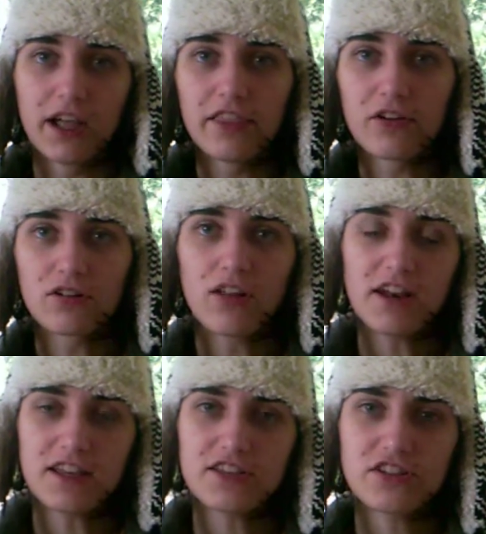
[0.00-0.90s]
They're a
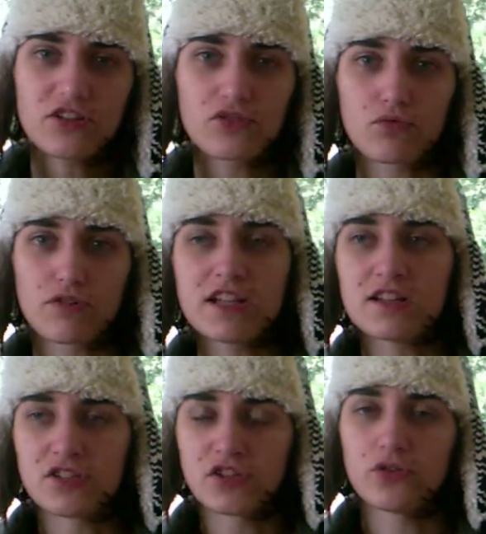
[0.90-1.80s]
lot easier to
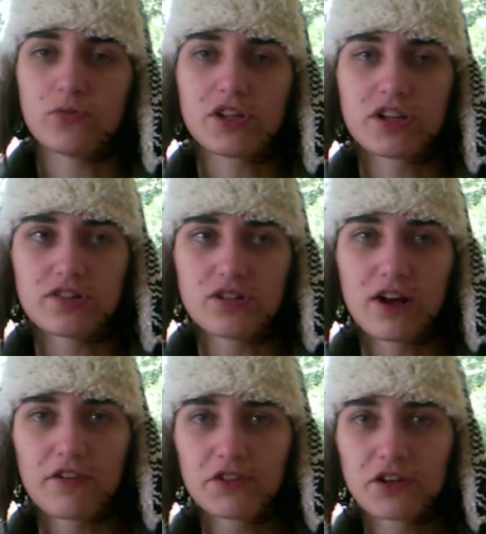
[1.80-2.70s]
read too, because you don't
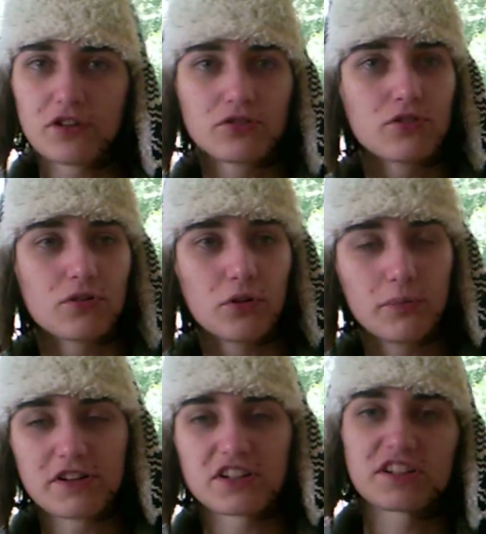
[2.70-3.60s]
have to go through a whole
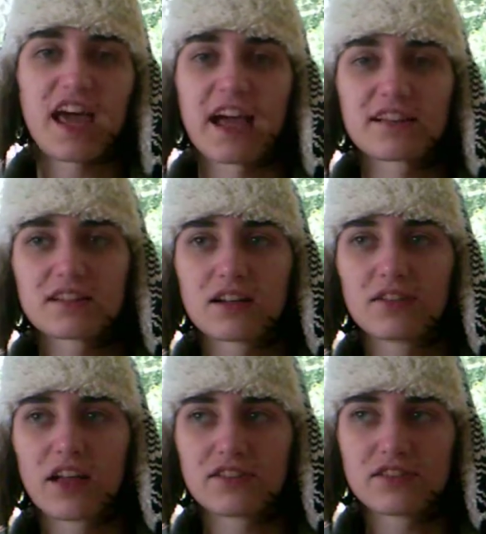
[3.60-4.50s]
bunch of text
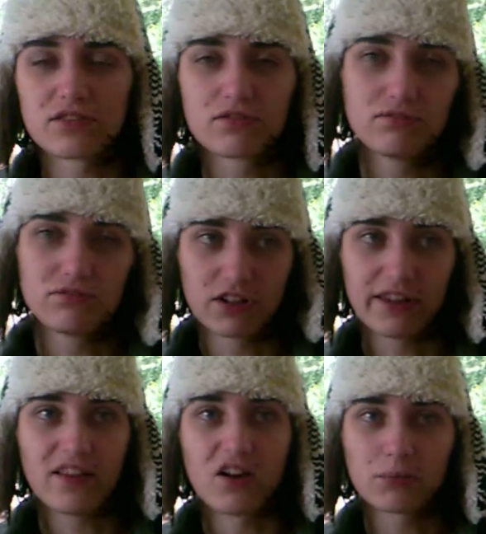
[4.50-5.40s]
unless it's a really
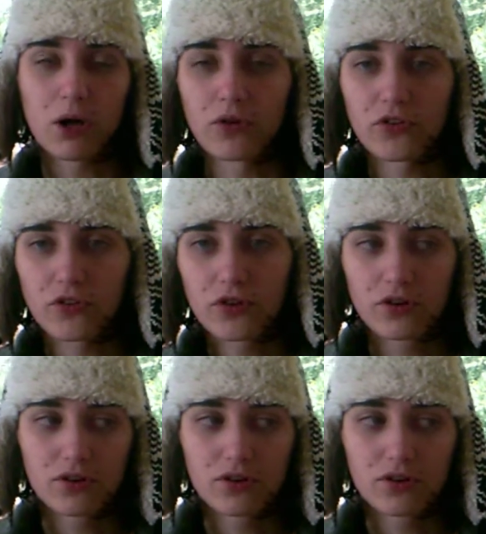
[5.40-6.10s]
long post.